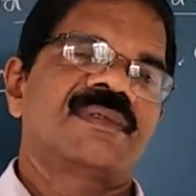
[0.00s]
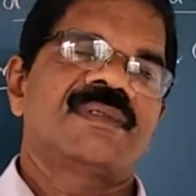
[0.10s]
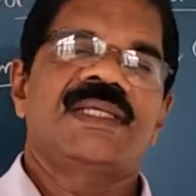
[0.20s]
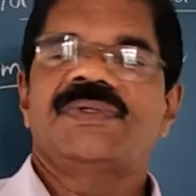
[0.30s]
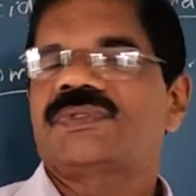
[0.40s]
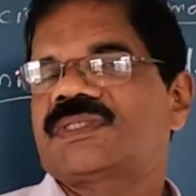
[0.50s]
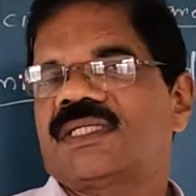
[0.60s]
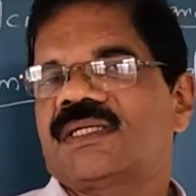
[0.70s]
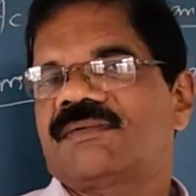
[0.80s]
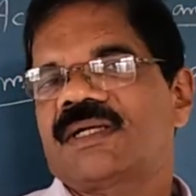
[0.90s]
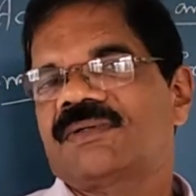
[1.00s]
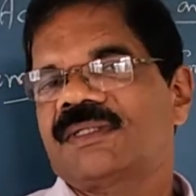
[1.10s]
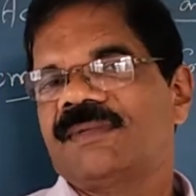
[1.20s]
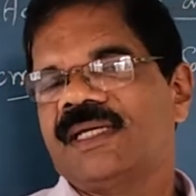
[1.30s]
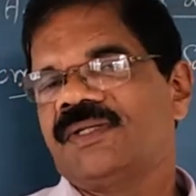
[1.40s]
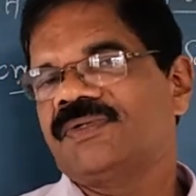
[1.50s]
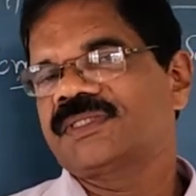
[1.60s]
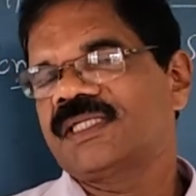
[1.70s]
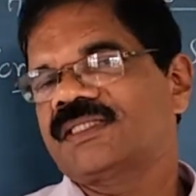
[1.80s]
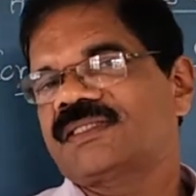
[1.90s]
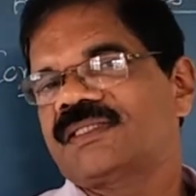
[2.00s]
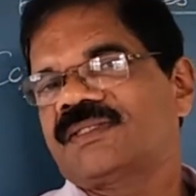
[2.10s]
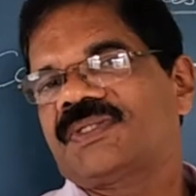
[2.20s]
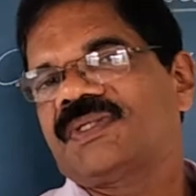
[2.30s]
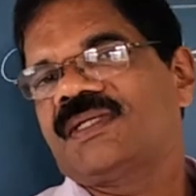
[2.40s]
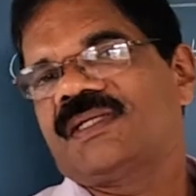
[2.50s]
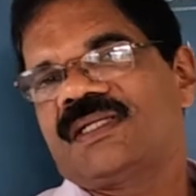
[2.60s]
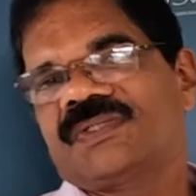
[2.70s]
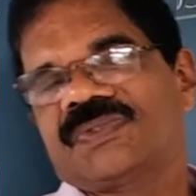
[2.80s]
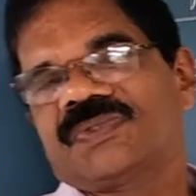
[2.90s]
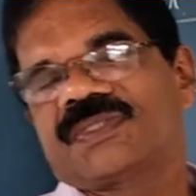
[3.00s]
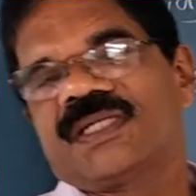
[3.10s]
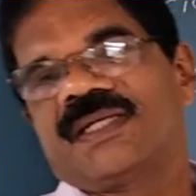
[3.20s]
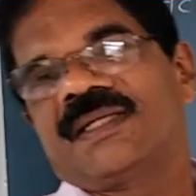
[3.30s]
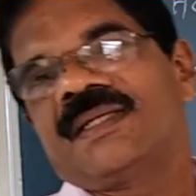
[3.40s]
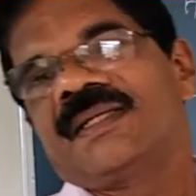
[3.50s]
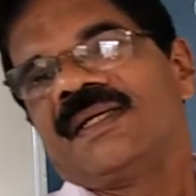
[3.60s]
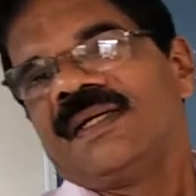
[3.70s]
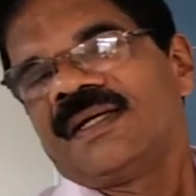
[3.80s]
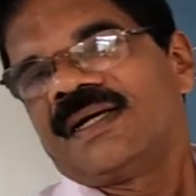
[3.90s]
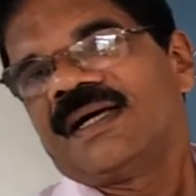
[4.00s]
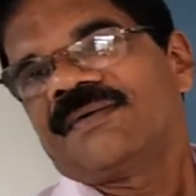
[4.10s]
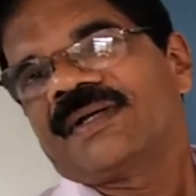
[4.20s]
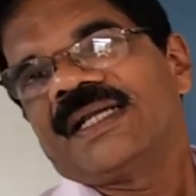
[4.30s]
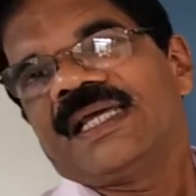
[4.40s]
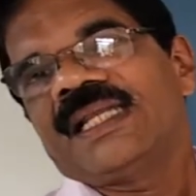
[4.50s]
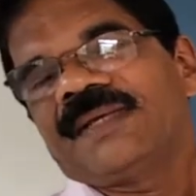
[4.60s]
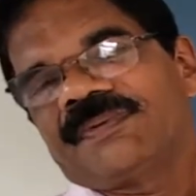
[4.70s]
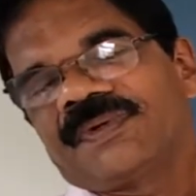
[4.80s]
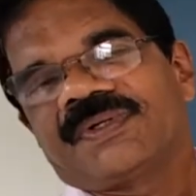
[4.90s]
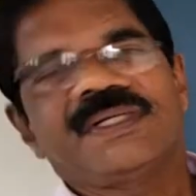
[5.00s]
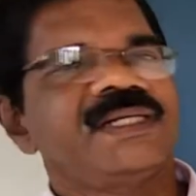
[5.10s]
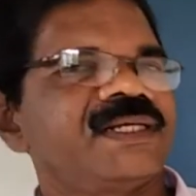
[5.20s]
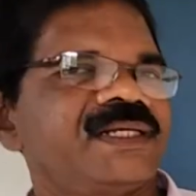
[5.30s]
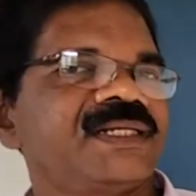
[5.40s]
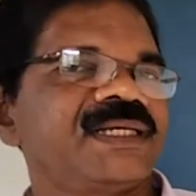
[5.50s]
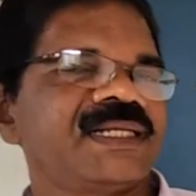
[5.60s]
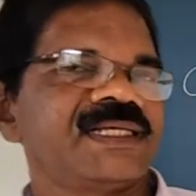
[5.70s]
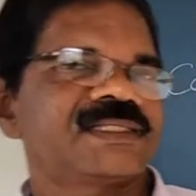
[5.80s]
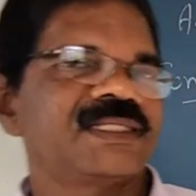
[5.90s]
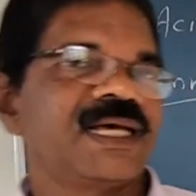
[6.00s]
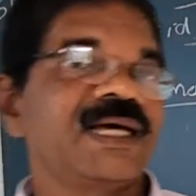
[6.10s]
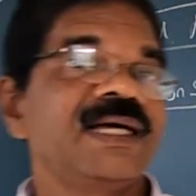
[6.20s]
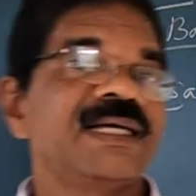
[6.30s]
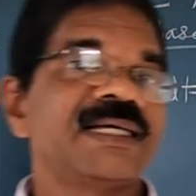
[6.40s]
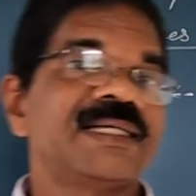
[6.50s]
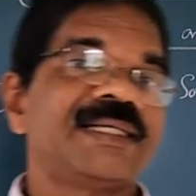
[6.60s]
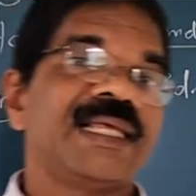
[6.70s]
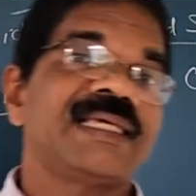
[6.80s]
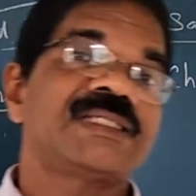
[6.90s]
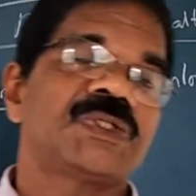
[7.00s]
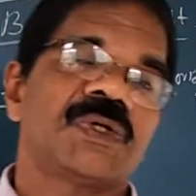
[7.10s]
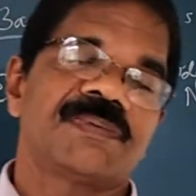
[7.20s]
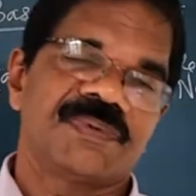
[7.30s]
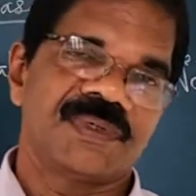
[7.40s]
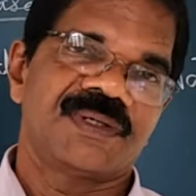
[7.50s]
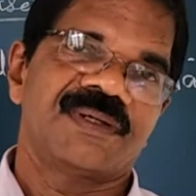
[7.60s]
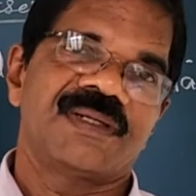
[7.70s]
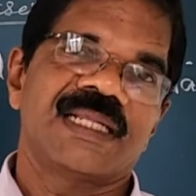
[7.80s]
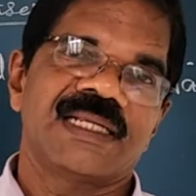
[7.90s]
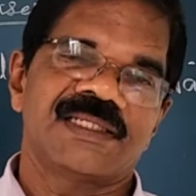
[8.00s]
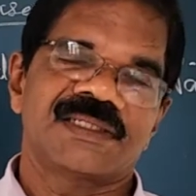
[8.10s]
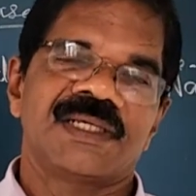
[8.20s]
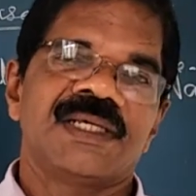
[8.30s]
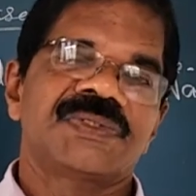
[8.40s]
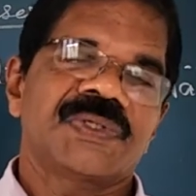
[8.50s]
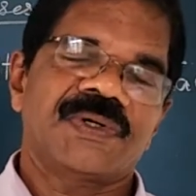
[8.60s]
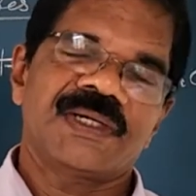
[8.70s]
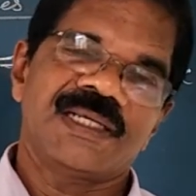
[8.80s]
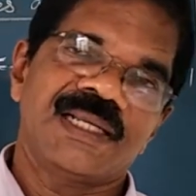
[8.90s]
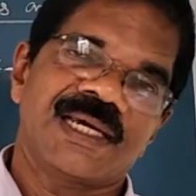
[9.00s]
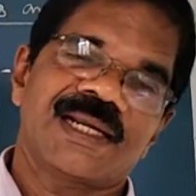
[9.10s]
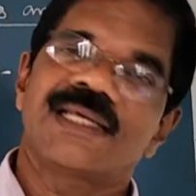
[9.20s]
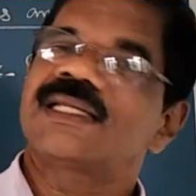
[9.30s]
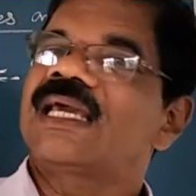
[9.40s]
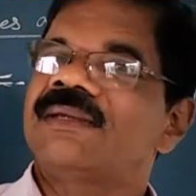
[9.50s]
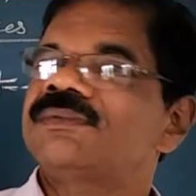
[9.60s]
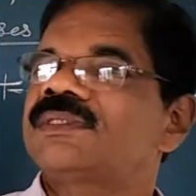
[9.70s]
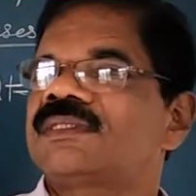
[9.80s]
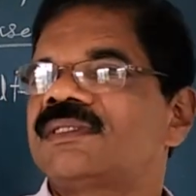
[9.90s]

The use one of the main uses it is used in our daily food. It increase the taste of food. That is so. In early times,